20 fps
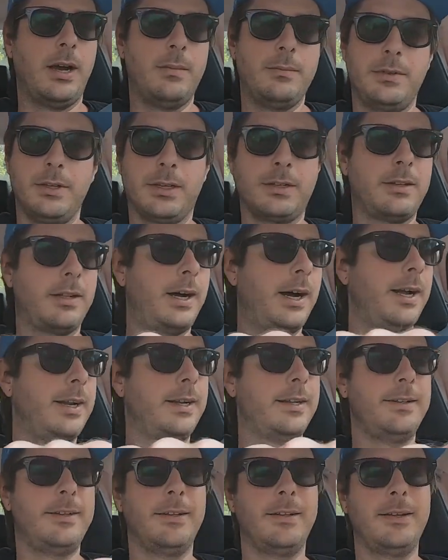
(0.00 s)

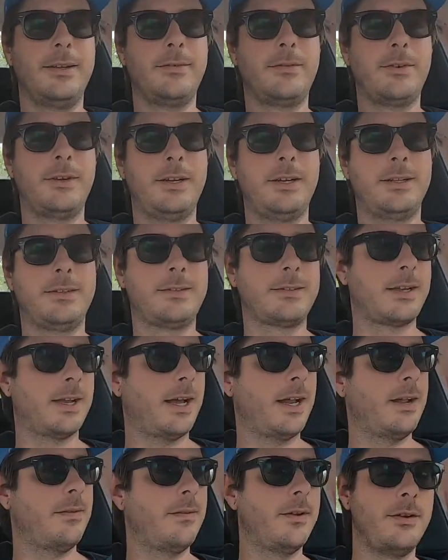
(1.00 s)
decline a delivery? It's
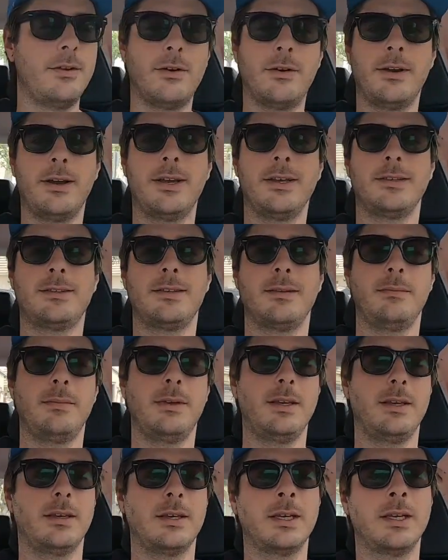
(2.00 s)
kind of annoying to
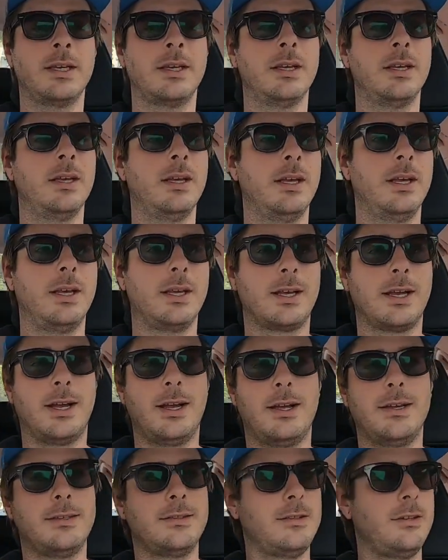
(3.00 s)
me,
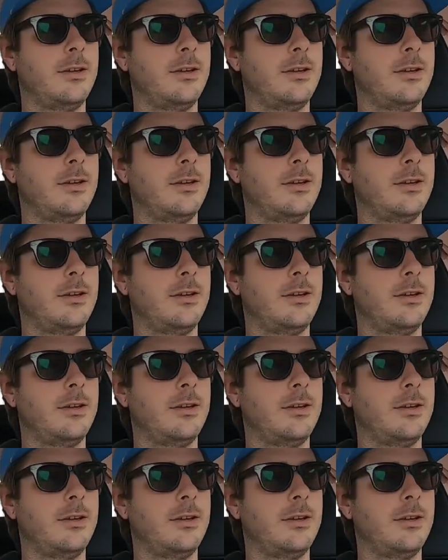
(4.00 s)
because